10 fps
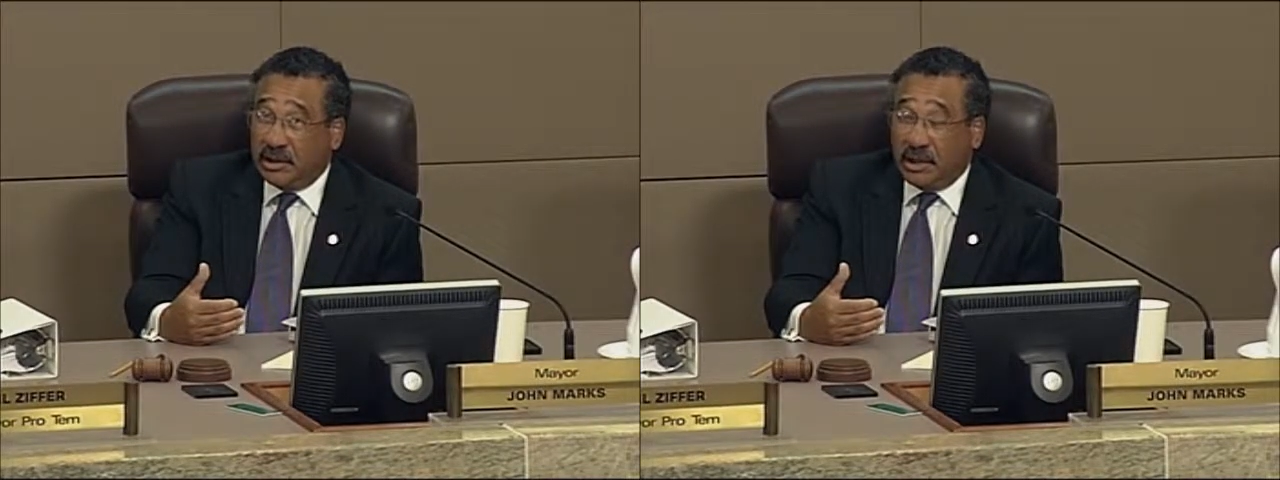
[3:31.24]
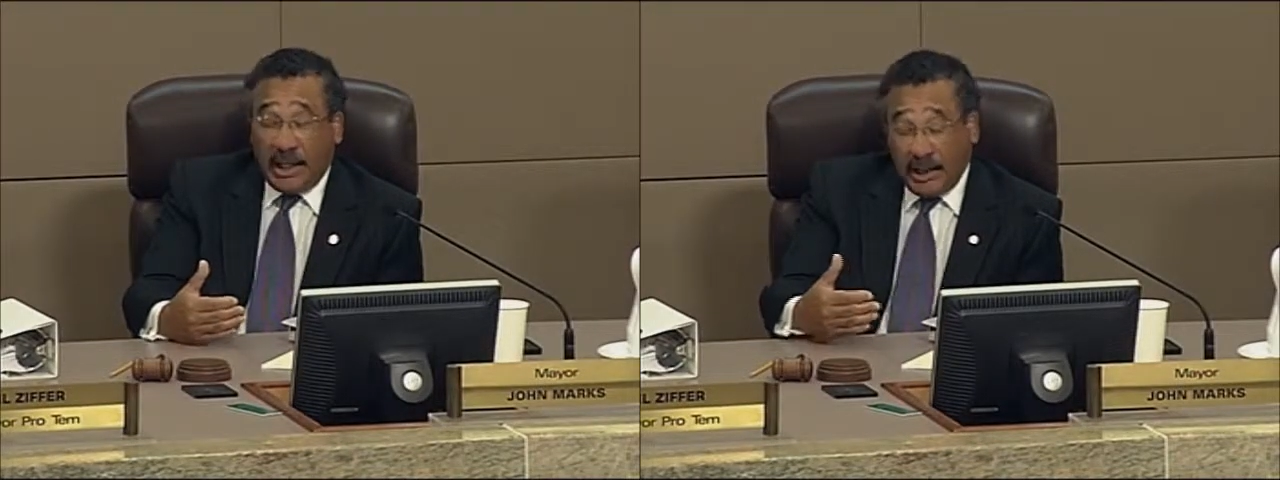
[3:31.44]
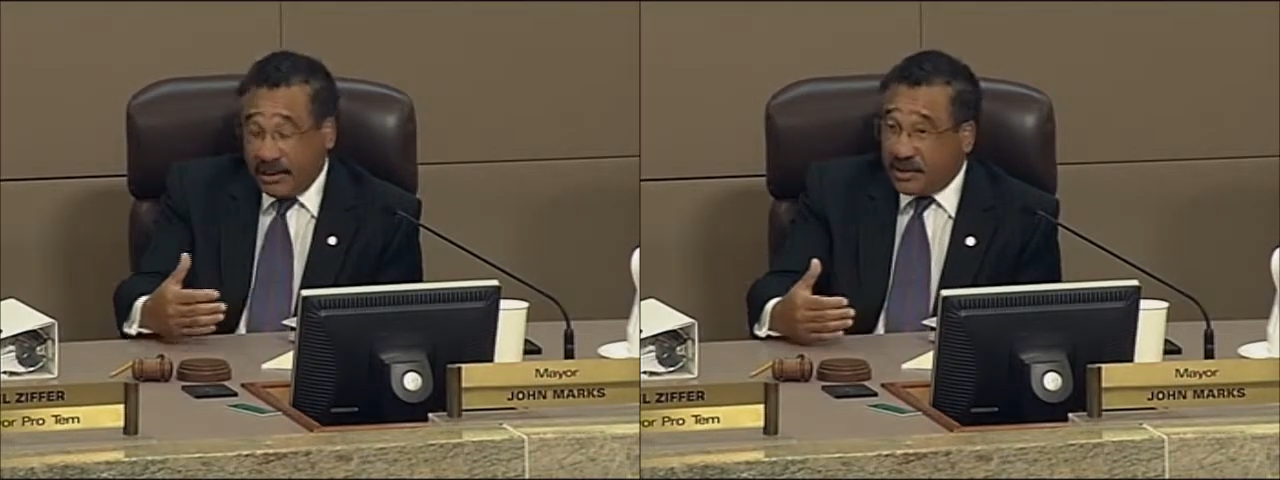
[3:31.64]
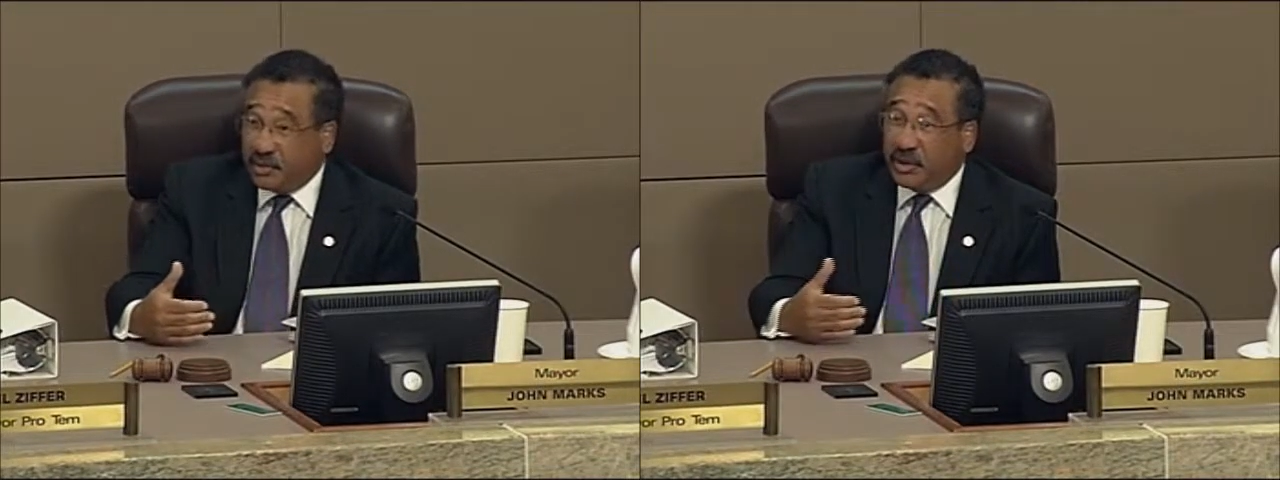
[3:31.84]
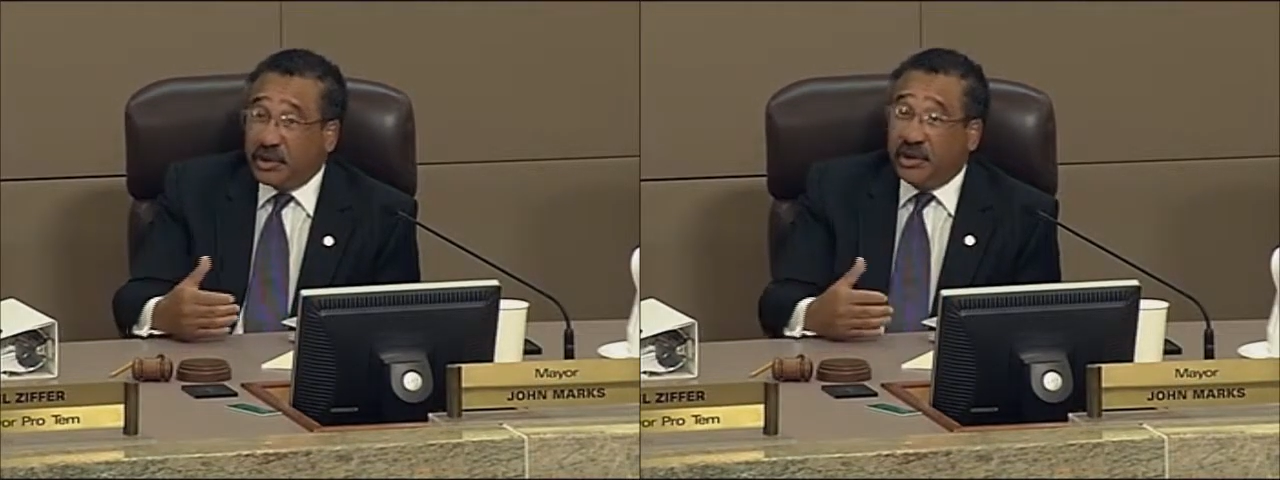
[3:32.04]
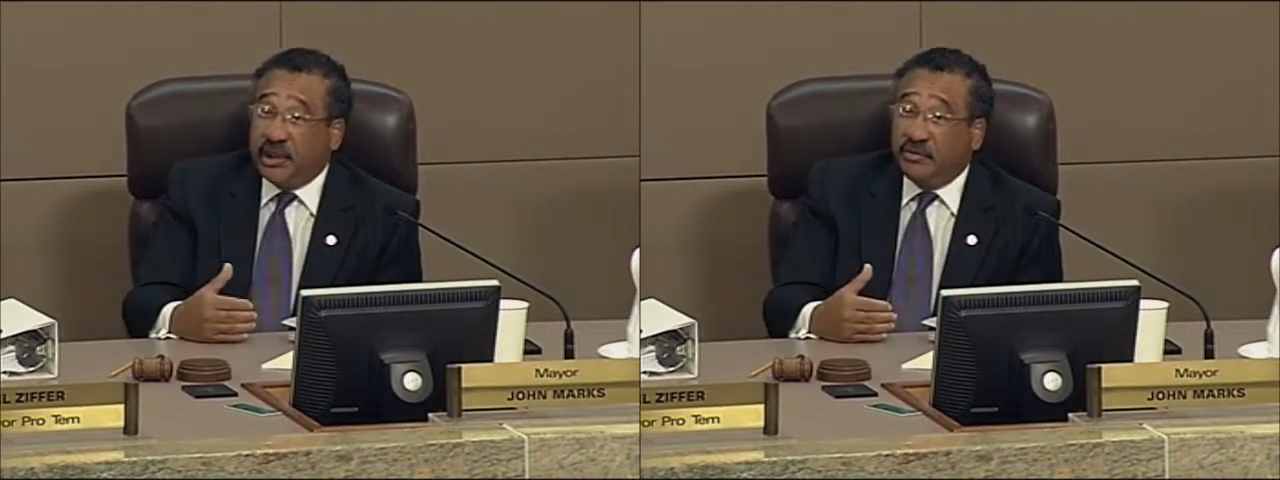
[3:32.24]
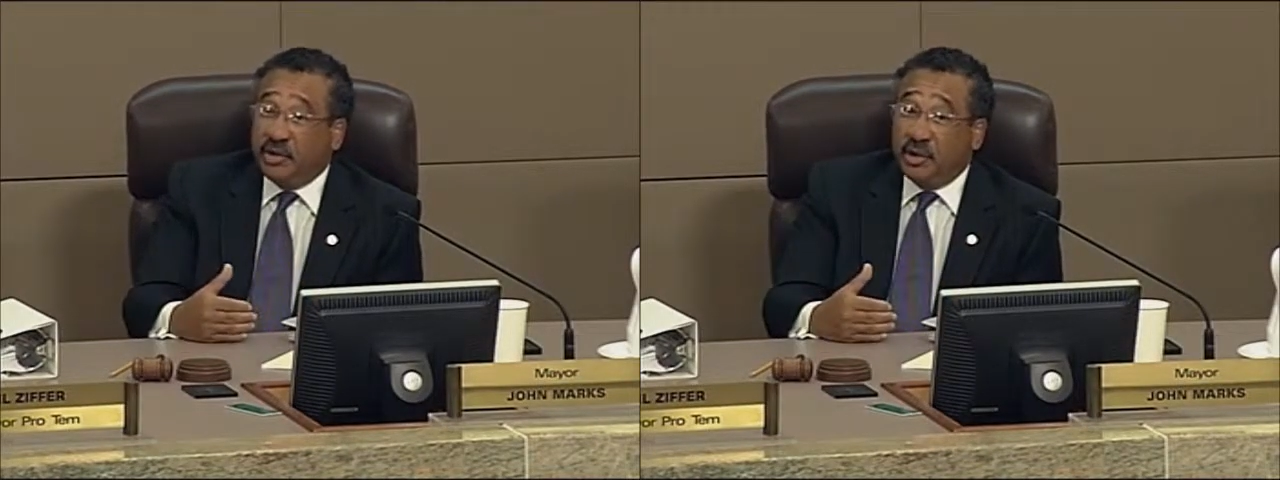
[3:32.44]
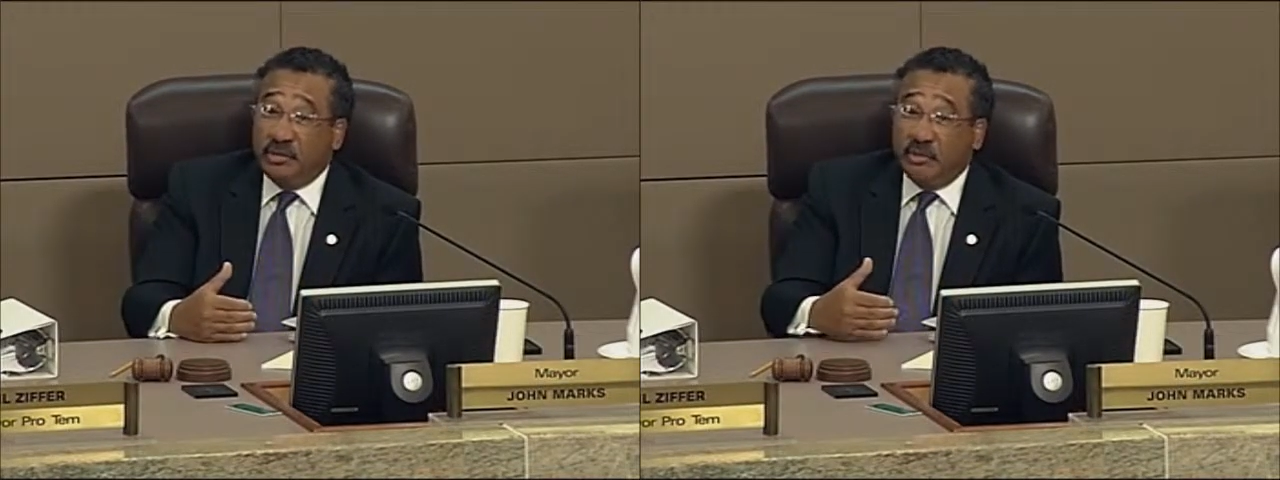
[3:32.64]
I guess we can give it
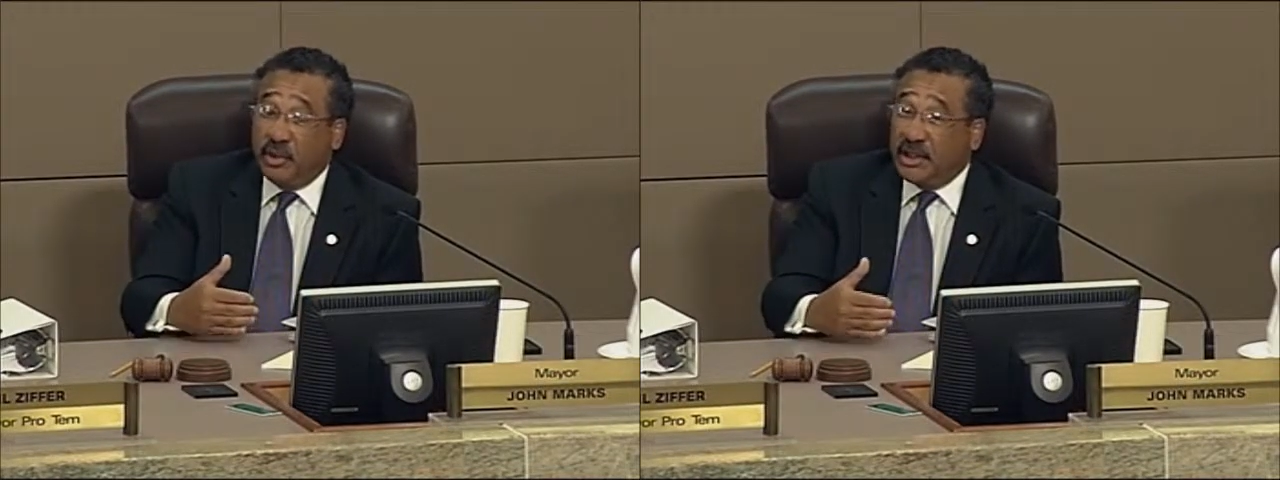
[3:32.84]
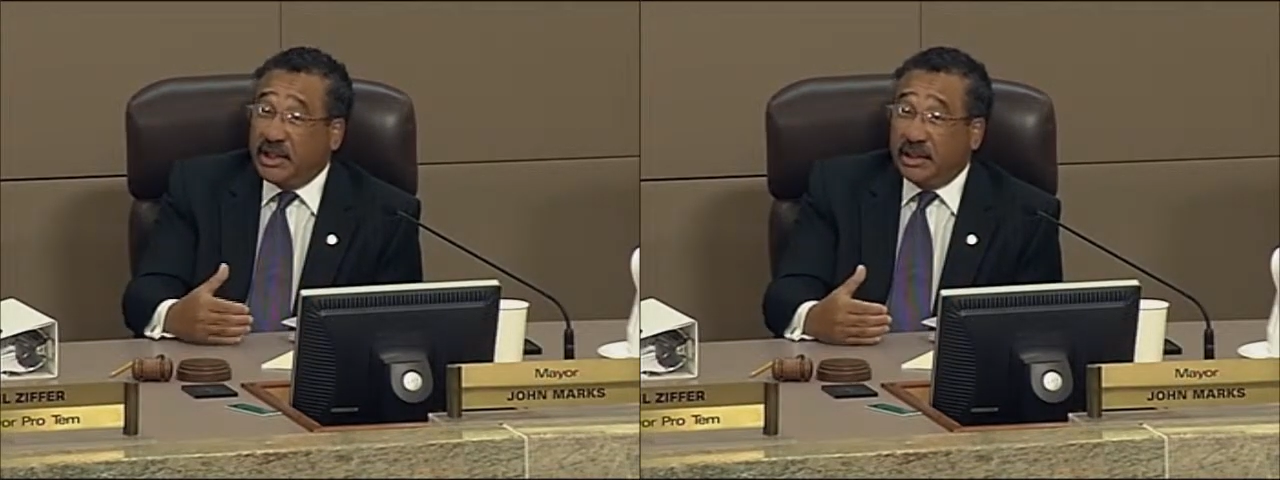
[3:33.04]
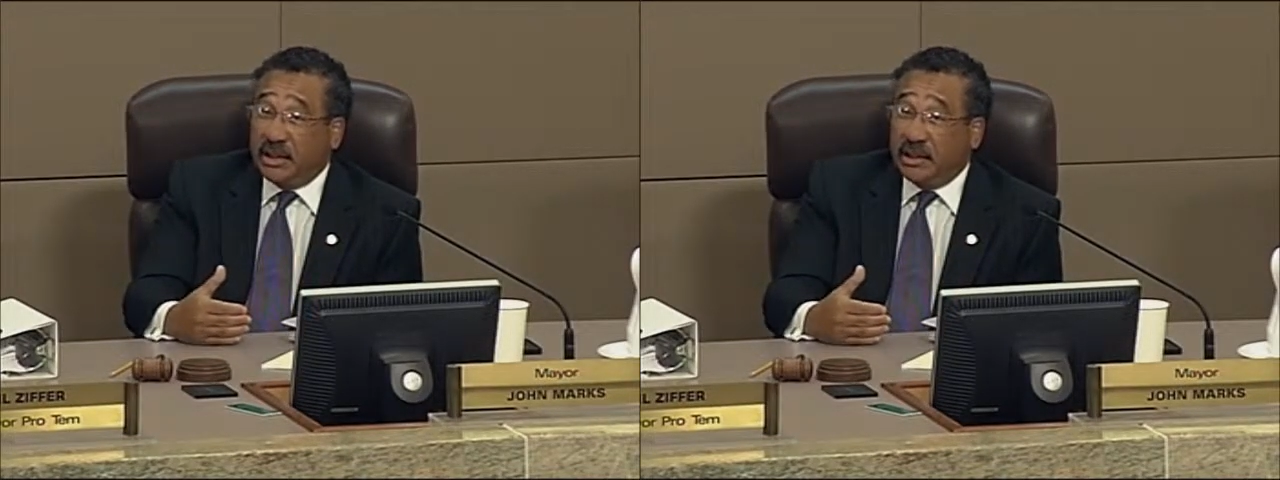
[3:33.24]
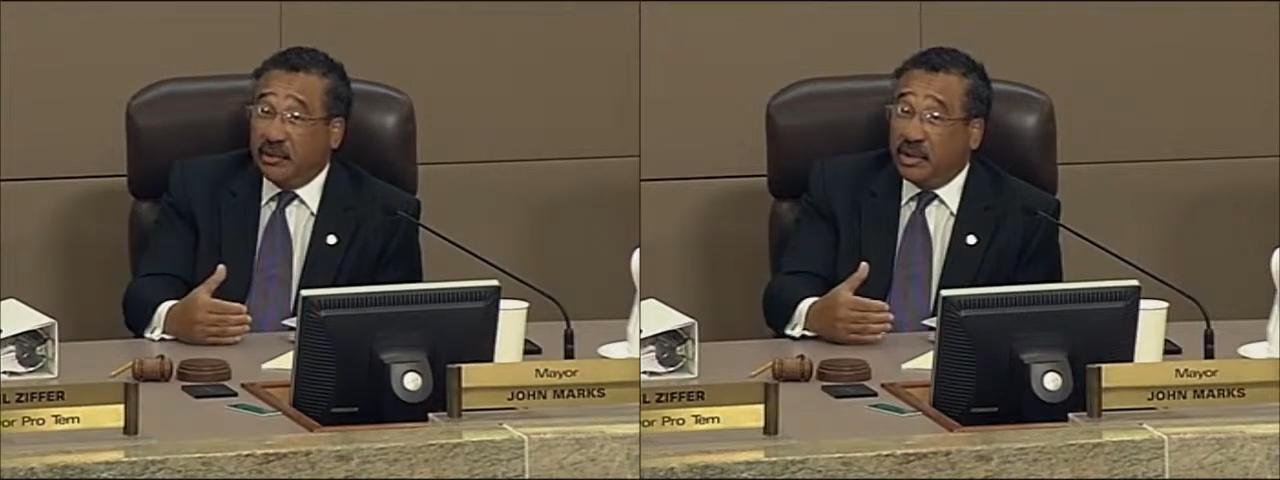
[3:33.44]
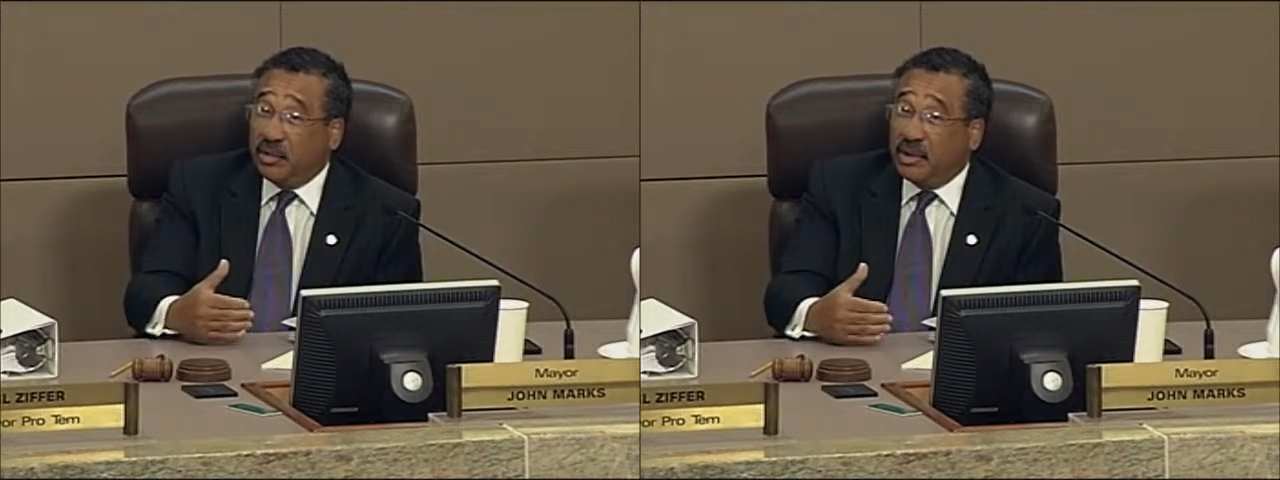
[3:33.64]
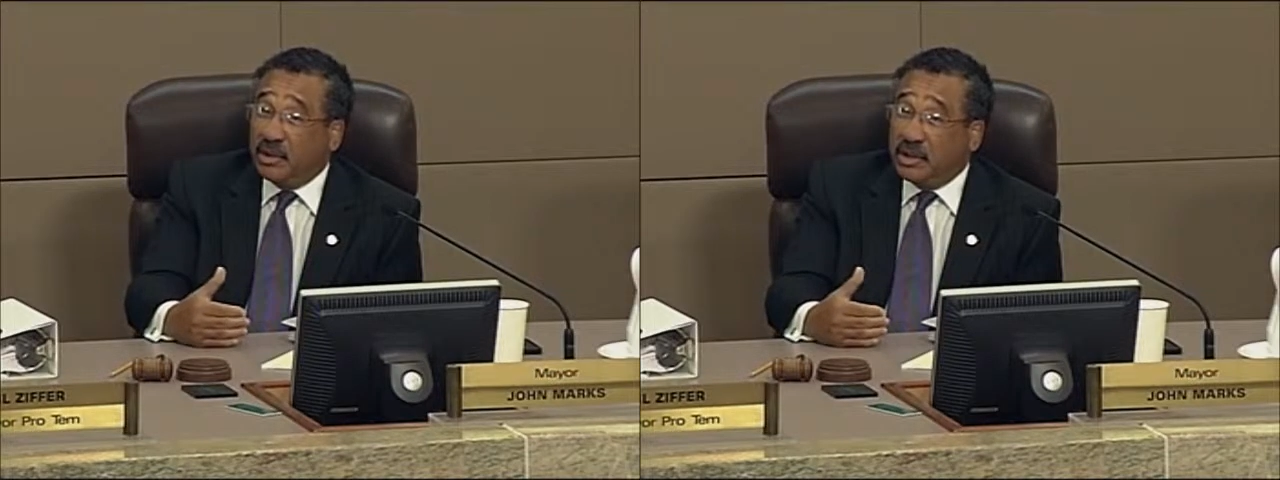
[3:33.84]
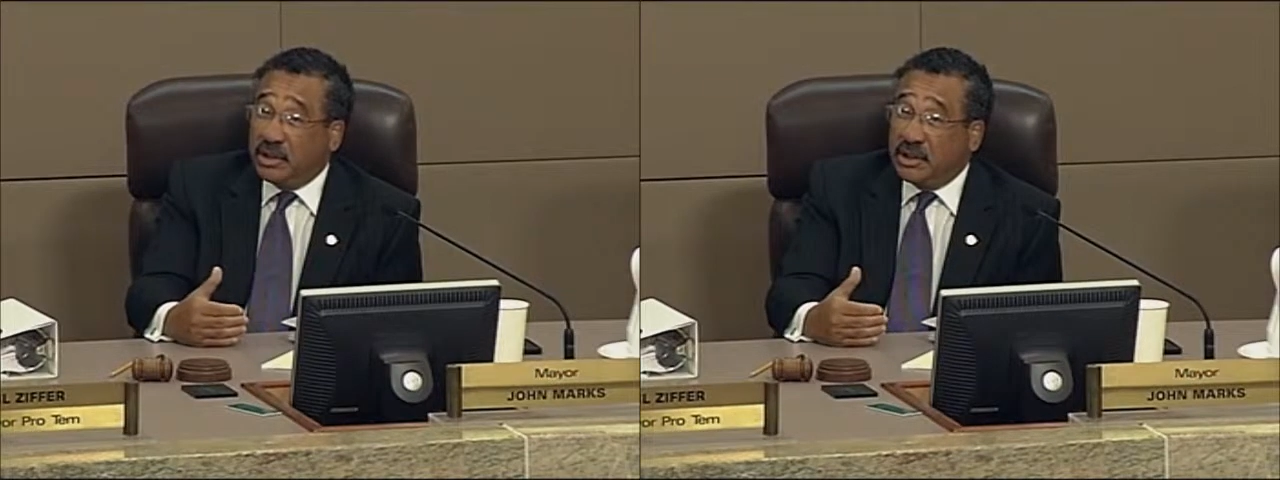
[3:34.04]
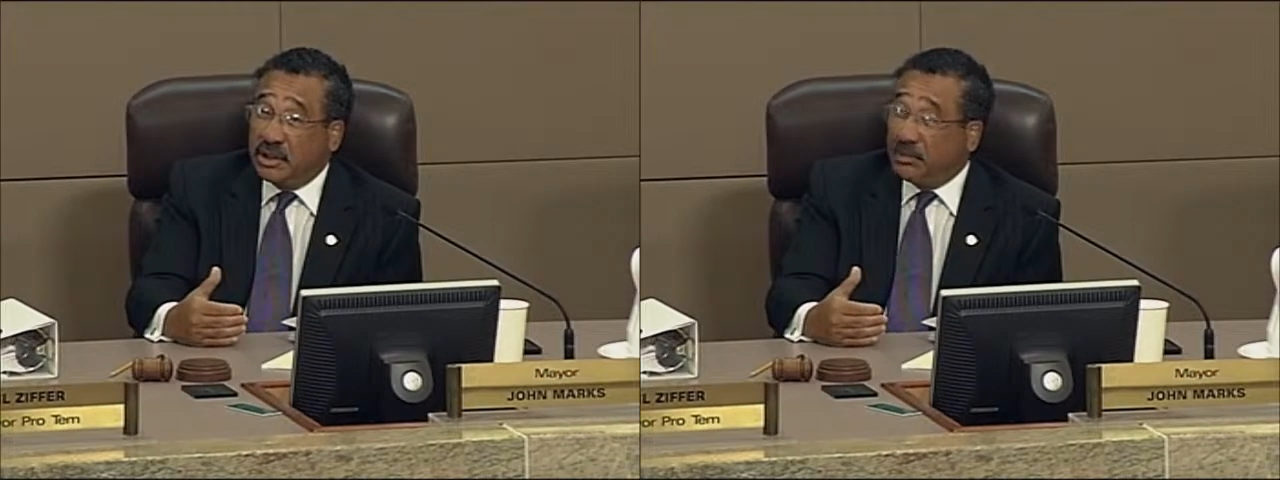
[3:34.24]
to them, and we did, and we will
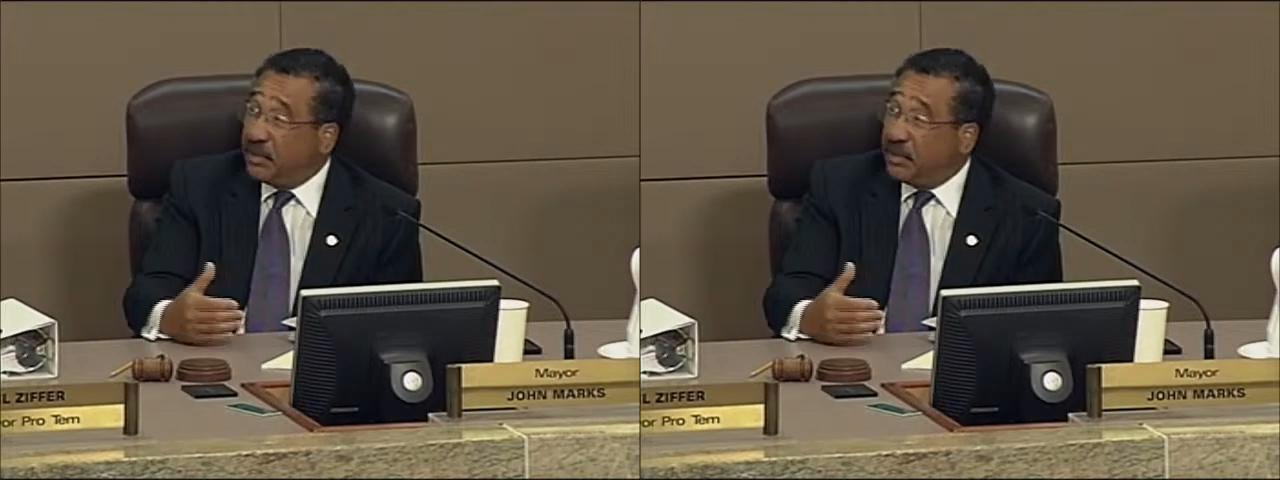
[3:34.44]
continue.